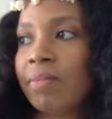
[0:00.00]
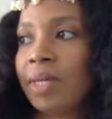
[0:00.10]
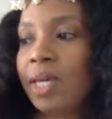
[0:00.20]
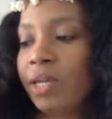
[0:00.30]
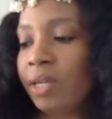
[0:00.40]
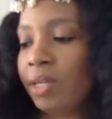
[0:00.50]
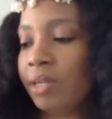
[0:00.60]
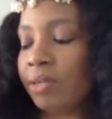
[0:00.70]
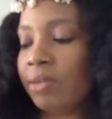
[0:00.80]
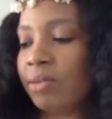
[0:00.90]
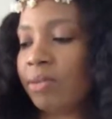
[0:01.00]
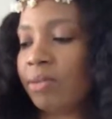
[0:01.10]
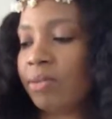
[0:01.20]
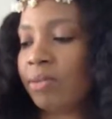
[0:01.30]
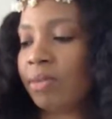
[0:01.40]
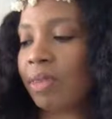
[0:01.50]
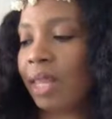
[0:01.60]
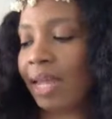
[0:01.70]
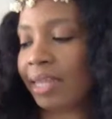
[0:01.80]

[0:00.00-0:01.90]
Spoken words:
you need, like,